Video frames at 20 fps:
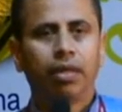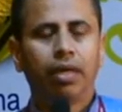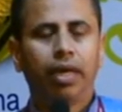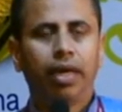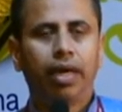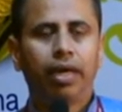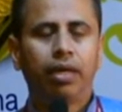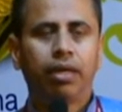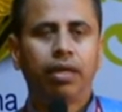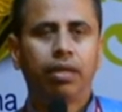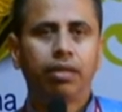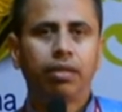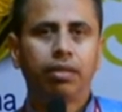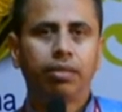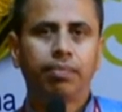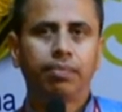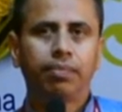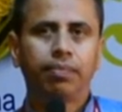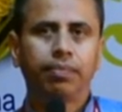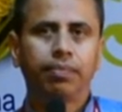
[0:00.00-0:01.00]
And
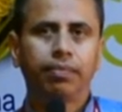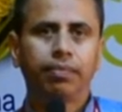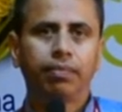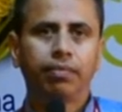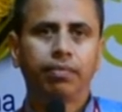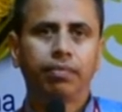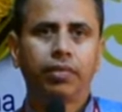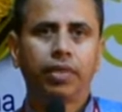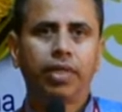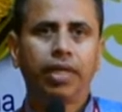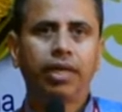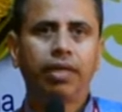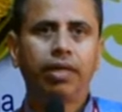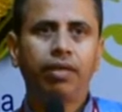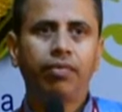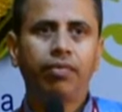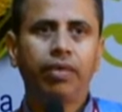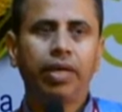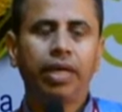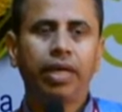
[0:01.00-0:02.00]
then
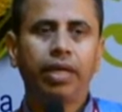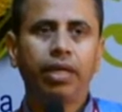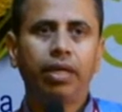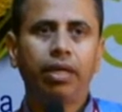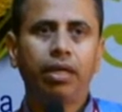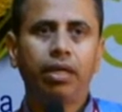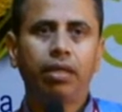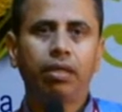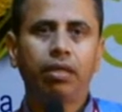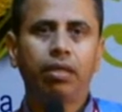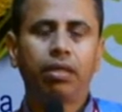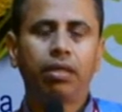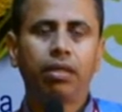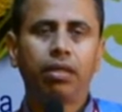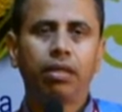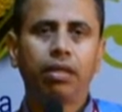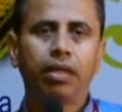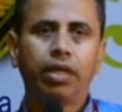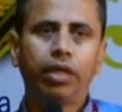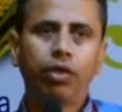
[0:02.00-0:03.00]
when I
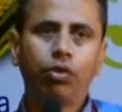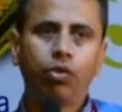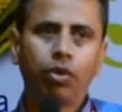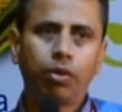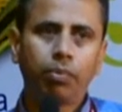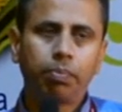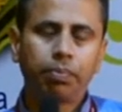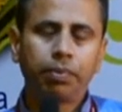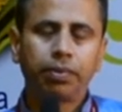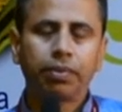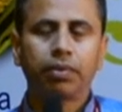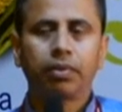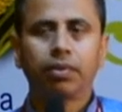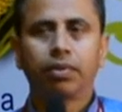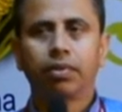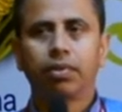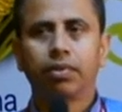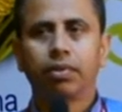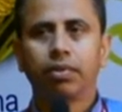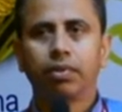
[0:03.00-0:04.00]
grew up
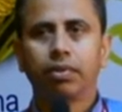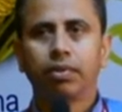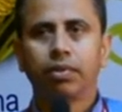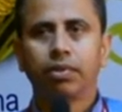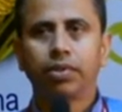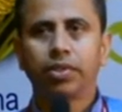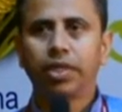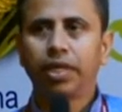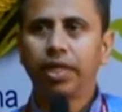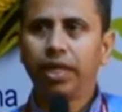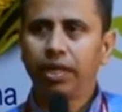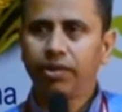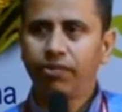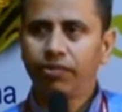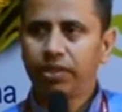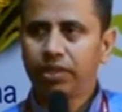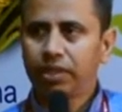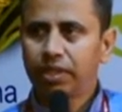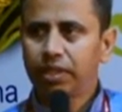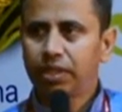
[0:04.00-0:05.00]
studying
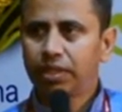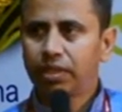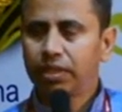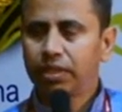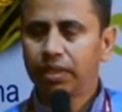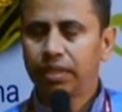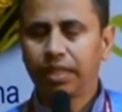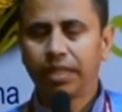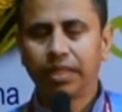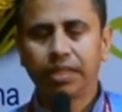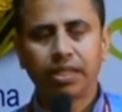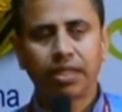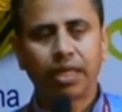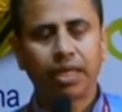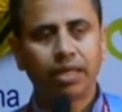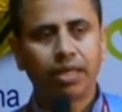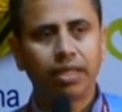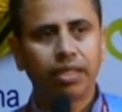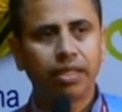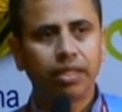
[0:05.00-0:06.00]
physics and then
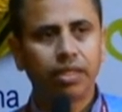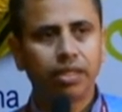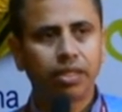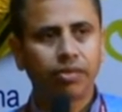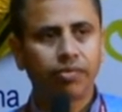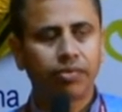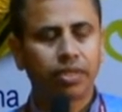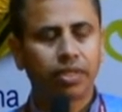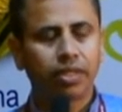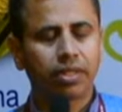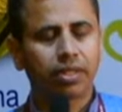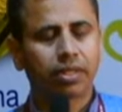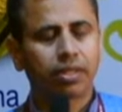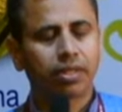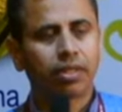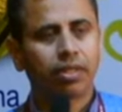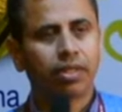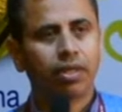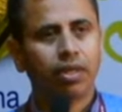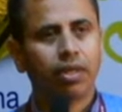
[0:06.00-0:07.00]
started teaching physics,
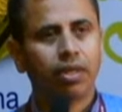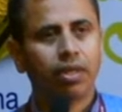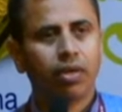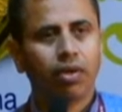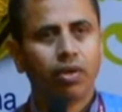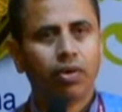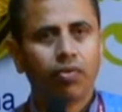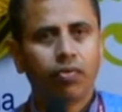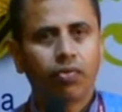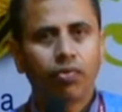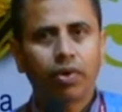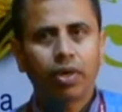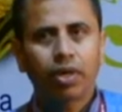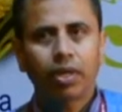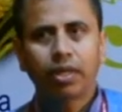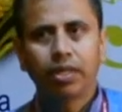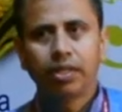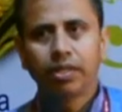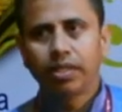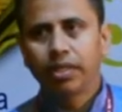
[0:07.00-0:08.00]
for a
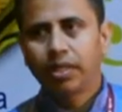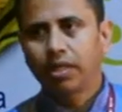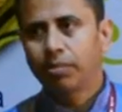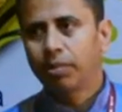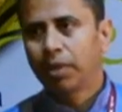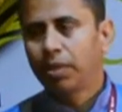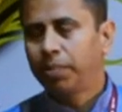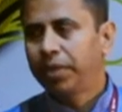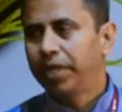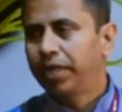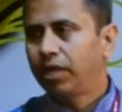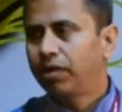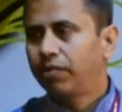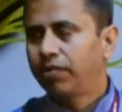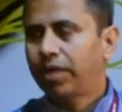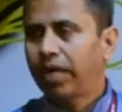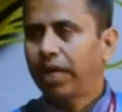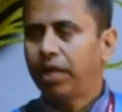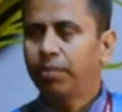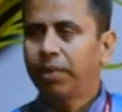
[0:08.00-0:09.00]
considerable period of
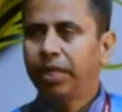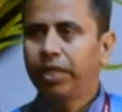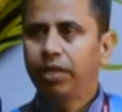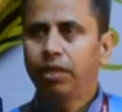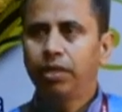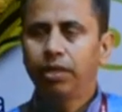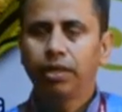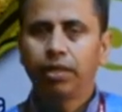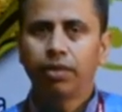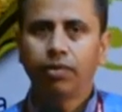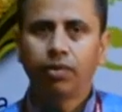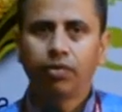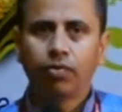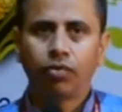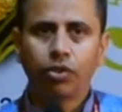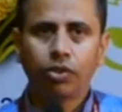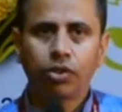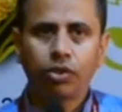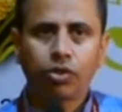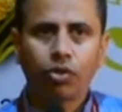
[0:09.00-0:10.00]
time, I
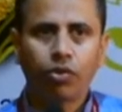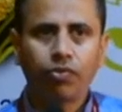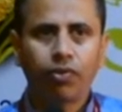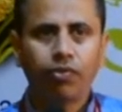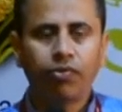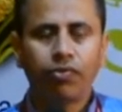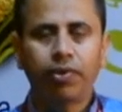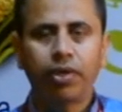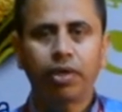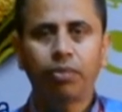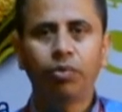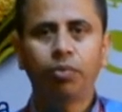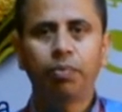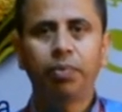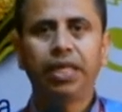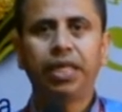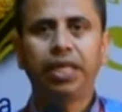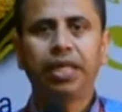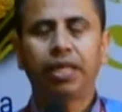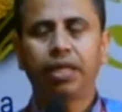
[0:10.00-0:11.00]
was of a firm
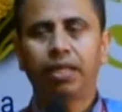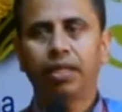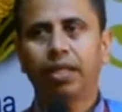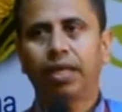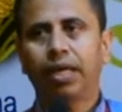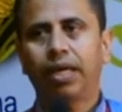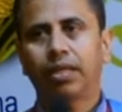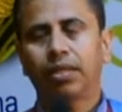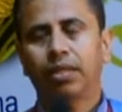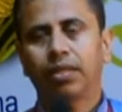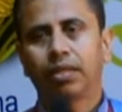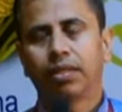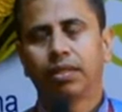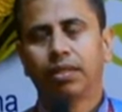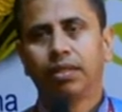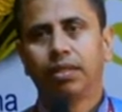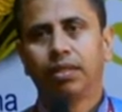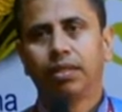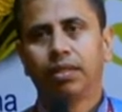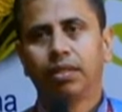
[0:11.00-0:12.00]
opinion that
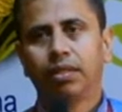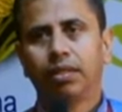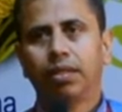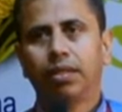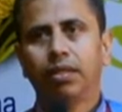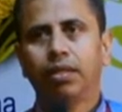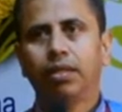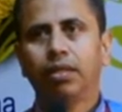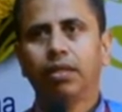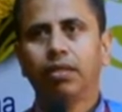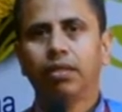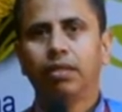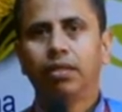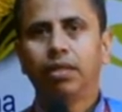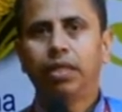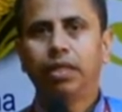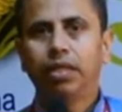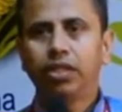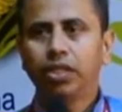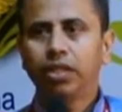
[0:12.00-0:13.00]

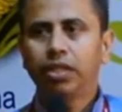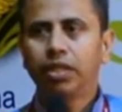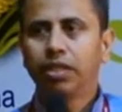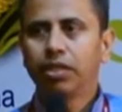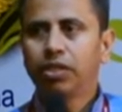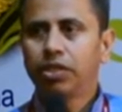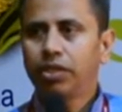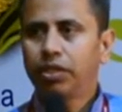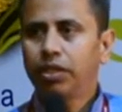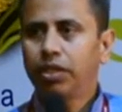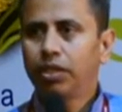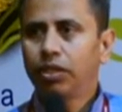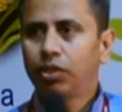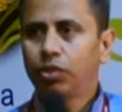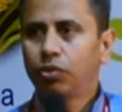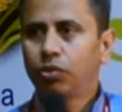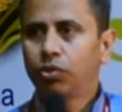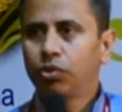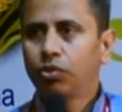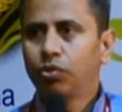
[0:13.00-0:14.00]
teaching history
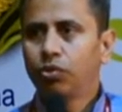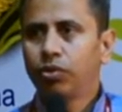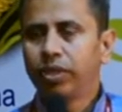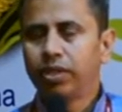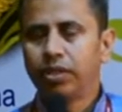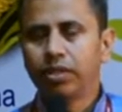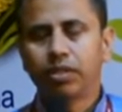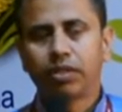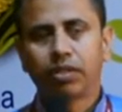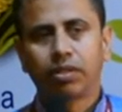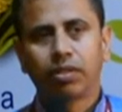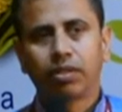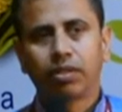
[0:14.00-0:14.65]
to students